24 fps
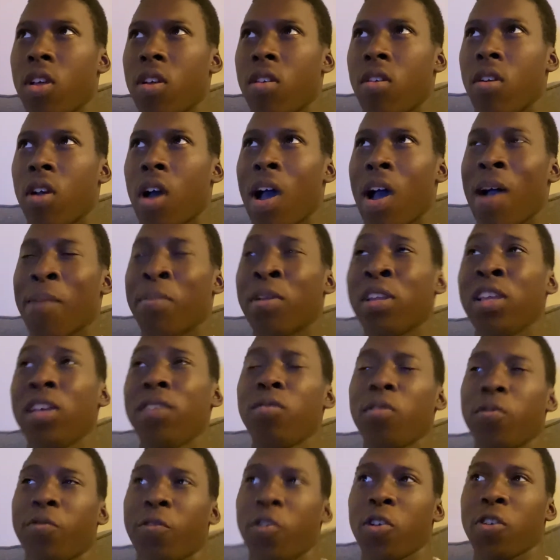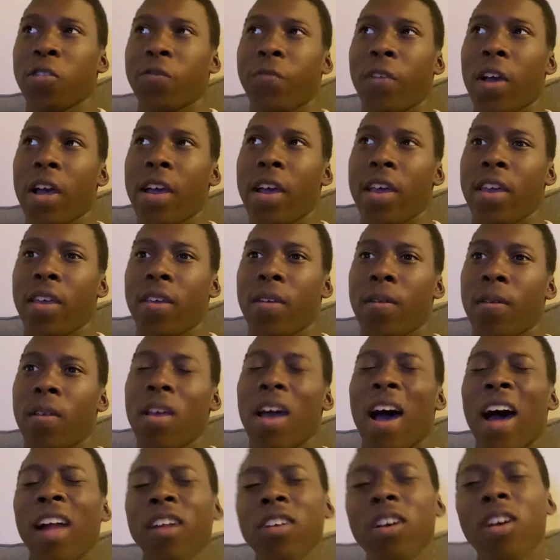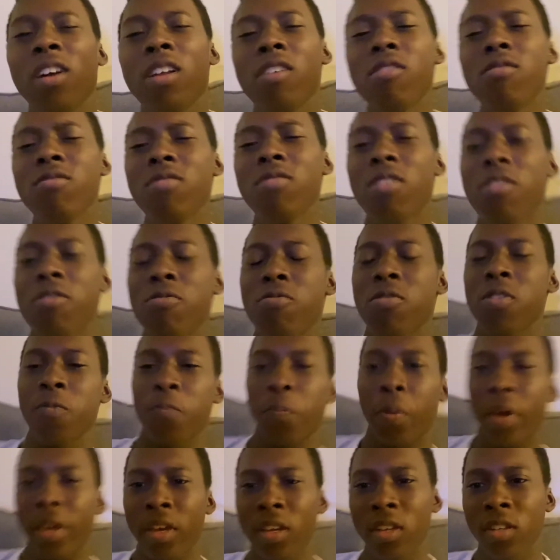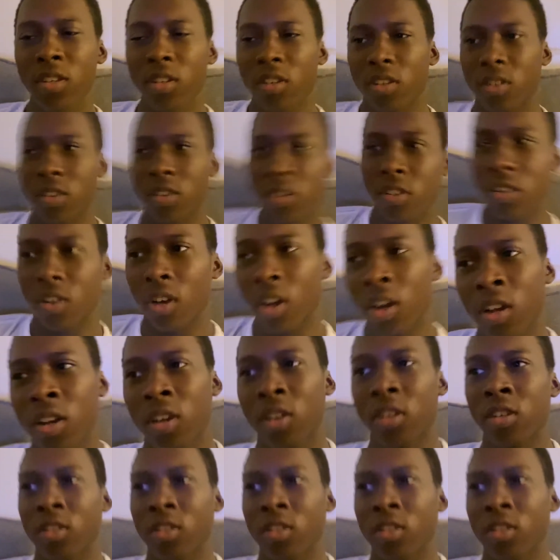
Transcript: I believe the first fight, I don't know what page. I